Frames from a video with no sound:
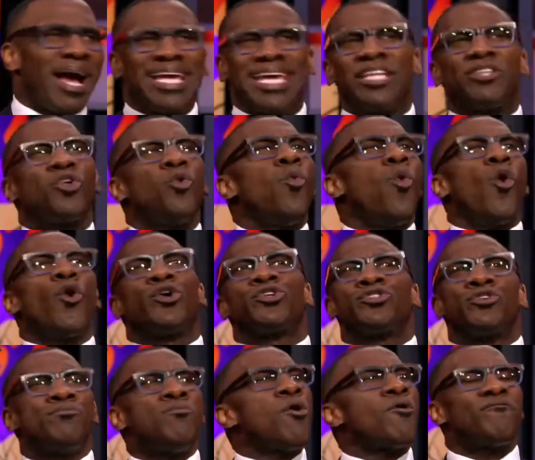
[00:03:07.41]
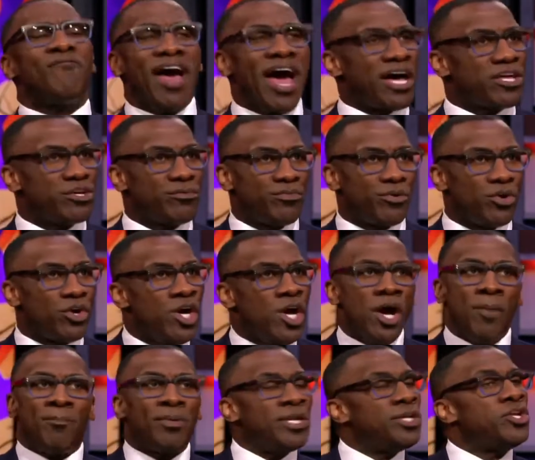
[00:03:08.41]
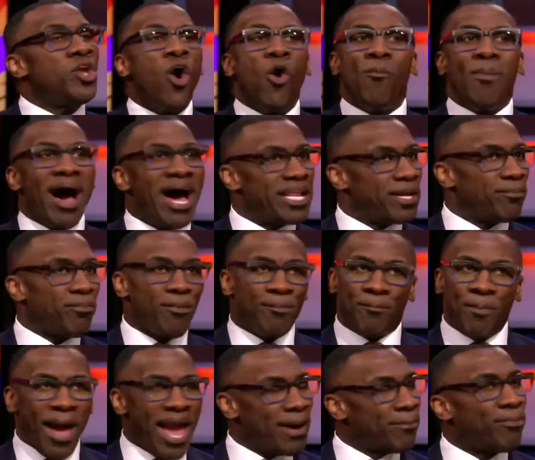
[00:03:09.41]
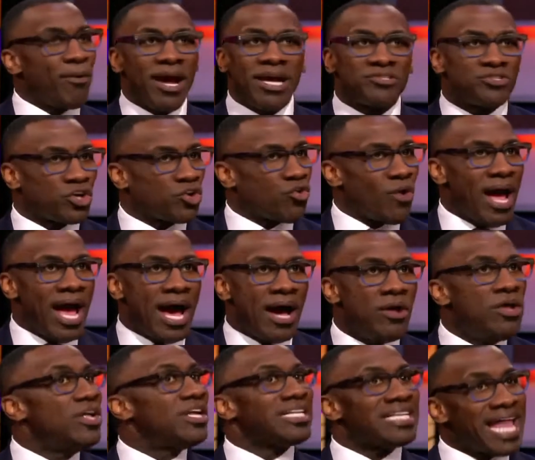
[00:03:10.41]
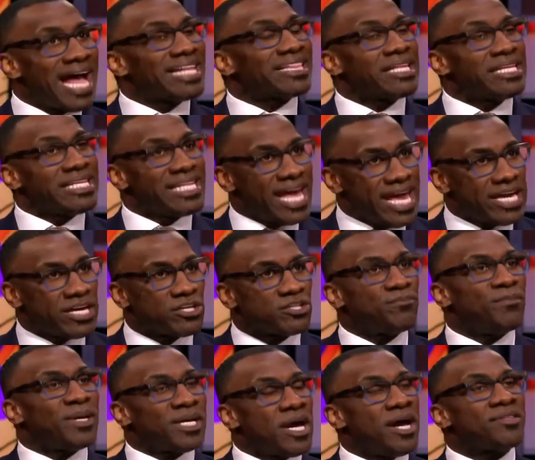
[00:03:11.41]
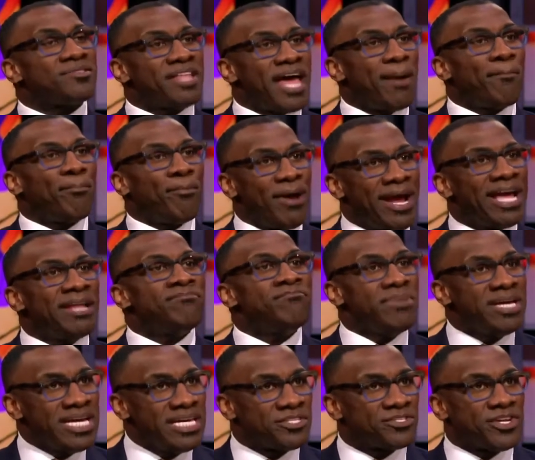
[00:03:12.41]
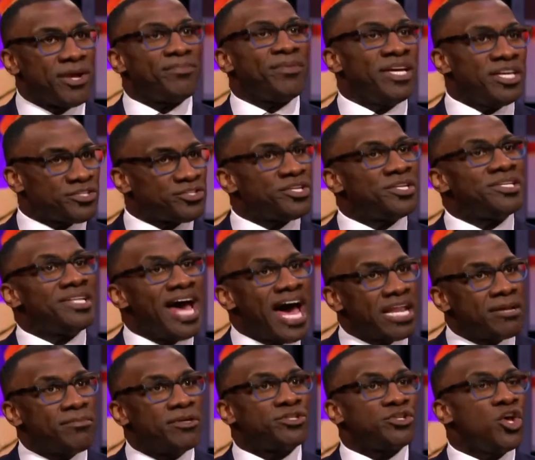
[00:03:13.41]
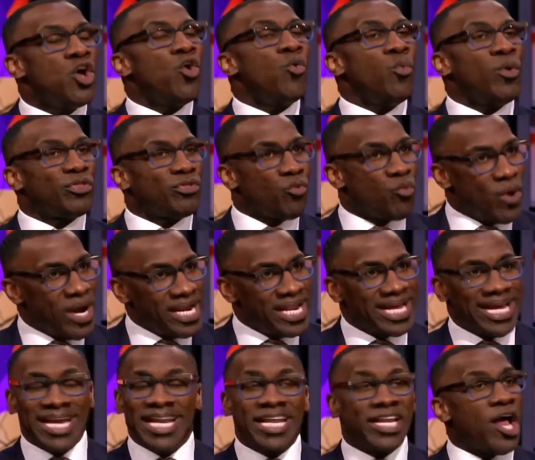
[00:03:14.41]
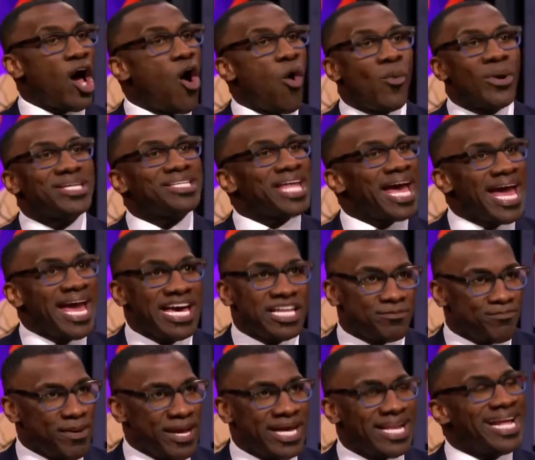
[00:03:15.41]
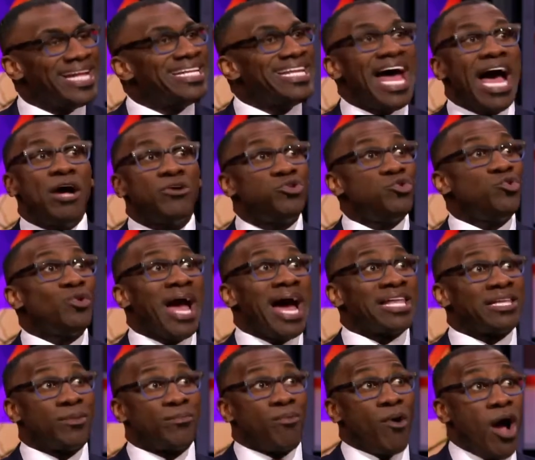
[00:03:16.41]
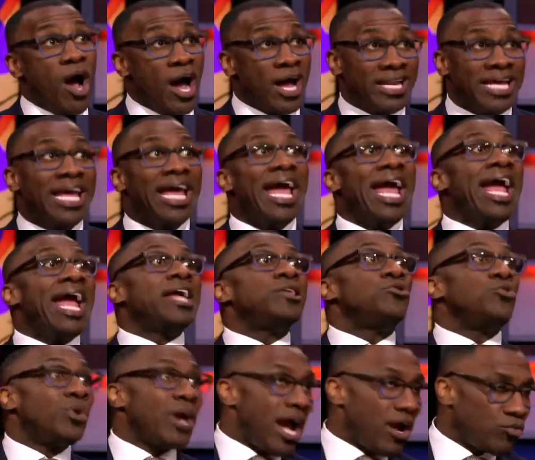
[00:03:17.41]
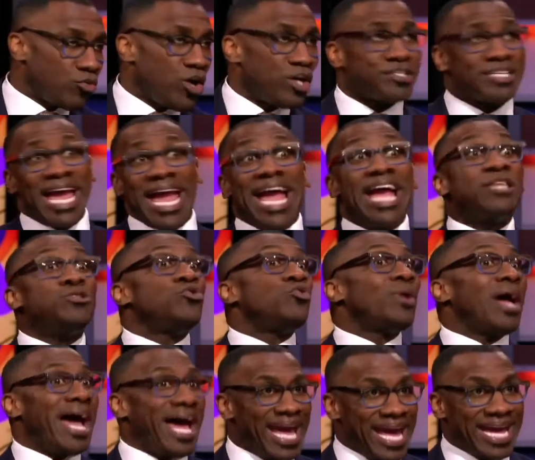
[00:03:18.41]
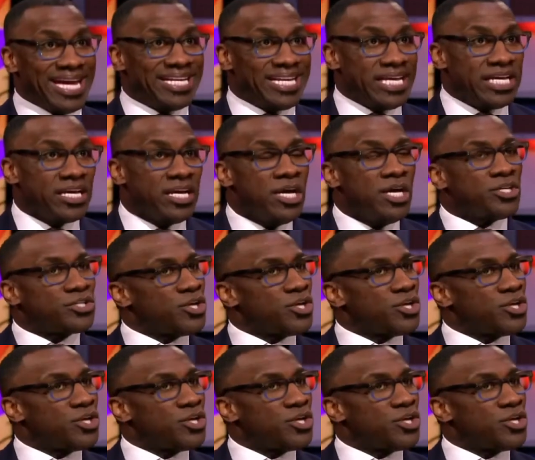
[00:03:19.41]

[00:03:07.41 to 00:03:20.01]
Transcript: I get the Warriors are more valuable. But nobody brings a crowd like the Lakers because that brand means something. It's synonymous with winning, and it always has been. And now you got LeBron, and you got Russ, and you got AD.